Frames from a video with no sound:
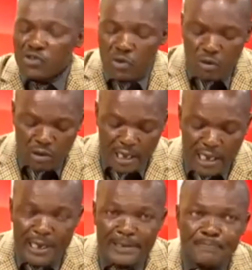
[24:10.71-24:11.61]
So
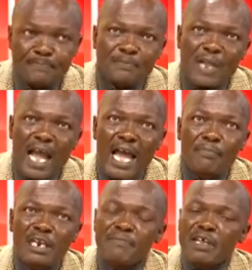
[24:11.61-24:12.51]
um, I,
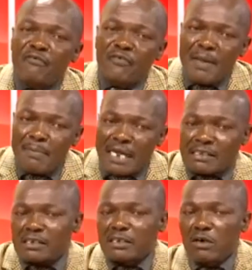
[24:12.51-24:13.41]
I, believe the
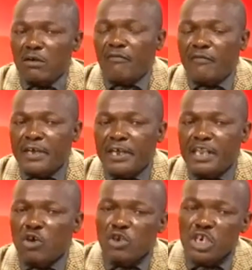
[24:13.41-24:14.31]
framers of uh,
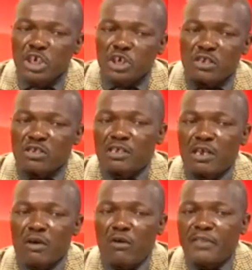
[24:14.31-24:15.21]
the conditions
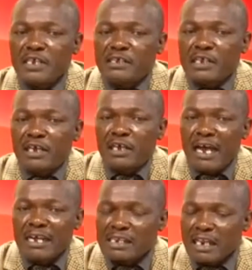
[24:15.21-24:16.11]
of this uh,
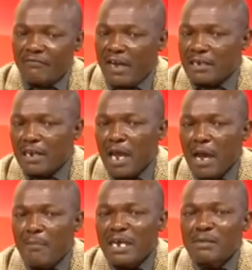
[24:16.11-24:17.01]
Fund
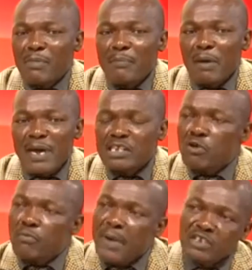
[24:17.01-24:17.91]
mm -hmm.
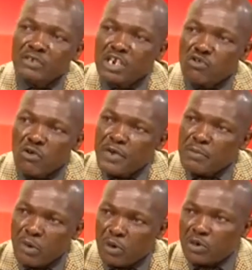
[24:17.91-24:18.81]
must go back to the
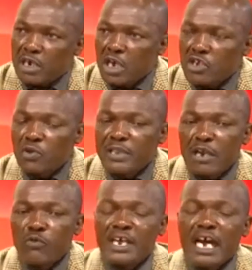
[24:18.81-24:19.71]
drawing board so
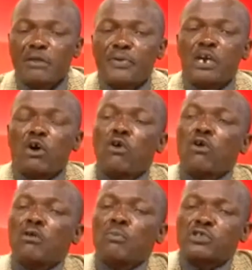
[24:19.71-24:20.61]
that we can bring
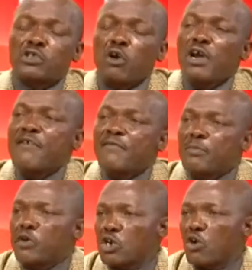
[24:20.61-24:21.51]
almost
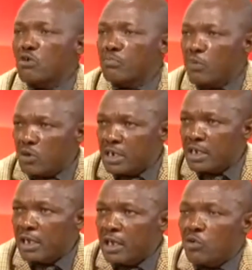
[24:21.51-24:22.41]
everybody on board. Mm
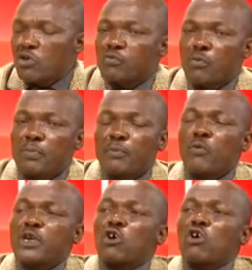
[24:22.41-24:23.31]
-hmm. Those
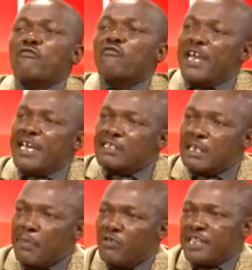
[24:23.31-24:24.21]
people we
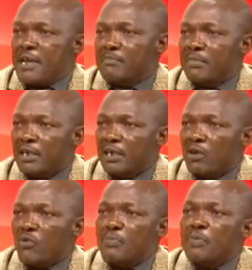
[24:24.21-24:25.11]
confessed about them,
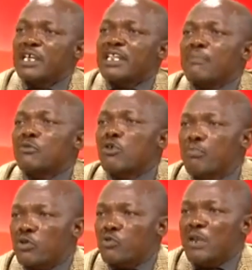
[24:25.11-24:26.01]
we bring them
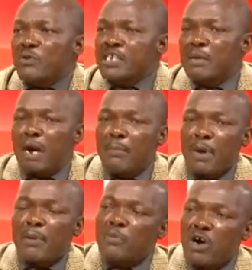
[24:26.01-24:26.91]
on board. When we say
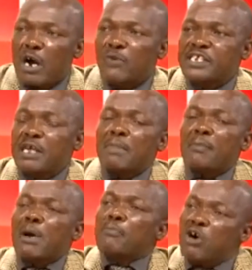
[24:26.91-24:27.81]
Mamamboga, we say
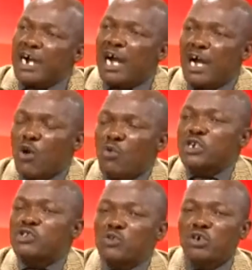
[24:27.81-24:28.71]
Mamamboga
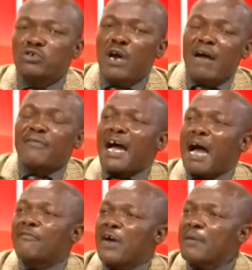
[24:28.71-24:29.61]
who is going to have a,
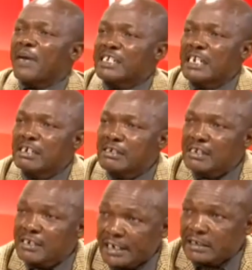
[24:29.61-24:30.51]
a 5%
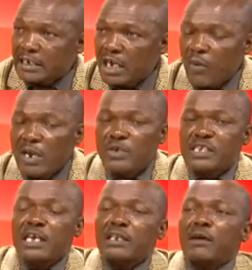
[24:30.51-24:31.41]
interest rate. When we
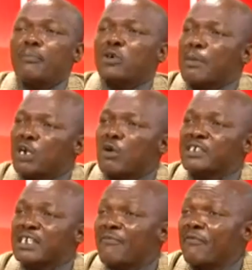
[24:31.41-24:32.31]
say uh, Boda Boda,
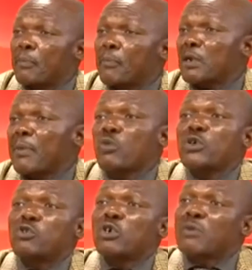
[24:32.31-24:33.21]
we say that Boda Boda
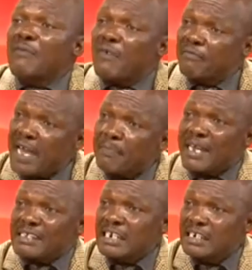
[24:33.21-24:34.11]
who is going to have a 5%
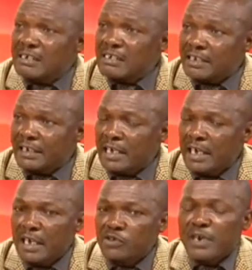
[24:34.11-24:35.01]
interest rate.
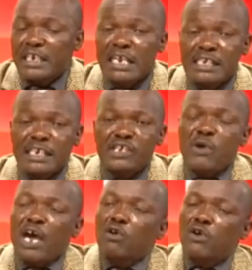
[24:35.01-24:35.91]
So in this
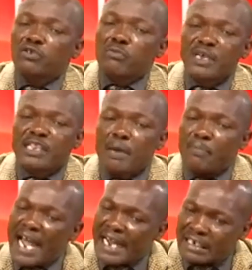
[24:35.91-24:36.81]
case, you are going to meet the
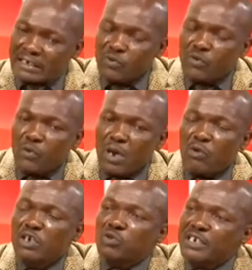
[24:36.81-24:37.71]
bracket. You, you, you,
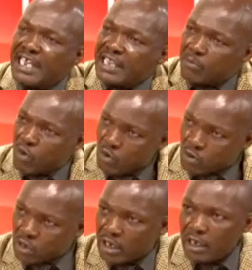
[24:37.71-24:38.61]
are going to net them
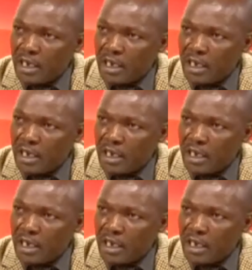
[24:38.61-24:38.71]
all.